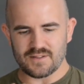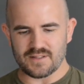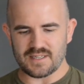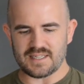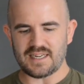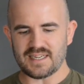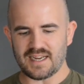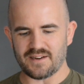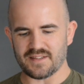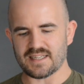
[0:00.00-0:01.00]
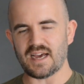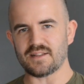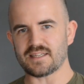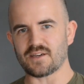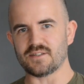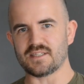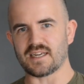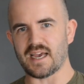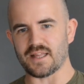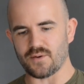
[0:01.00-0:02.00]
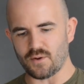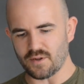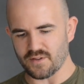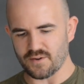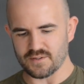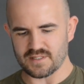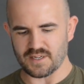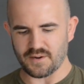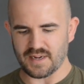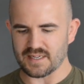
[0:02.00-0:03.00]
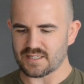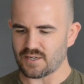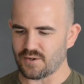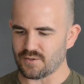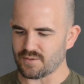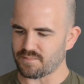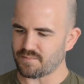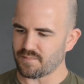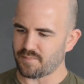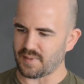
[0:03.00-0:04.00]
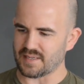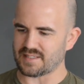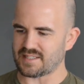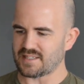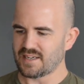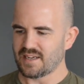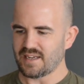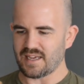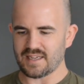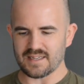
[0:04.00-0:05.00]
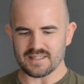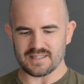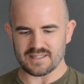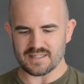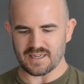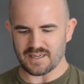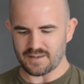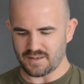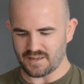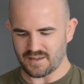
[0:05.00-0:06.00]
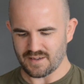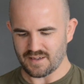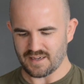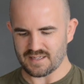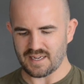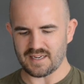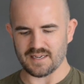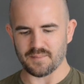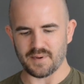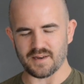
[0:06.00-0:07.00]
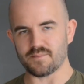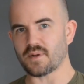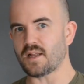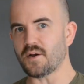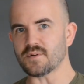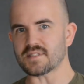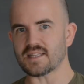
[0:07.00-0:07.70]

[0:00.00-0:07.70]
the detail of this, how this goes together, all of those, you know, internal bits is hidden, but I know it's